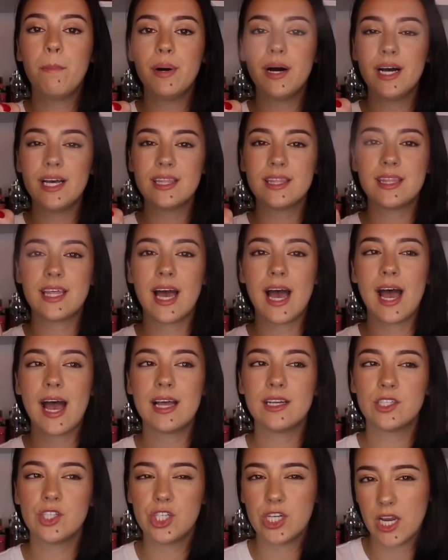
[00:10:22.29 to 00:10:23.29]
but that
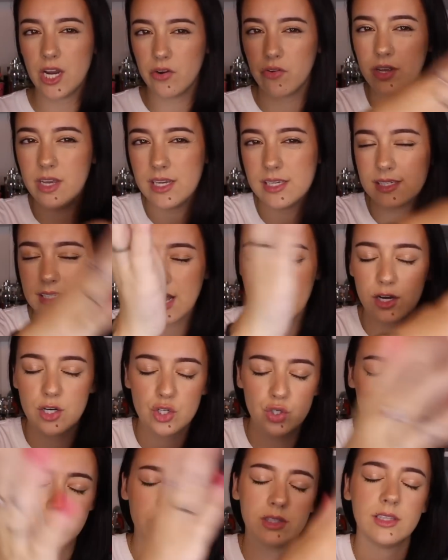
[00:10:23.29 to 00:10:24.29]
cherry is kind
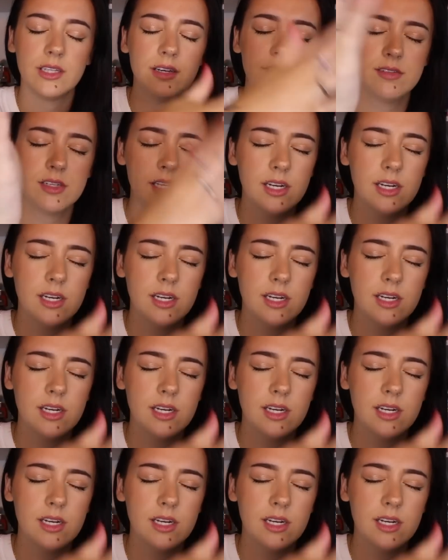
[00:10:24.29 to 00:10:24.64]
of short-lived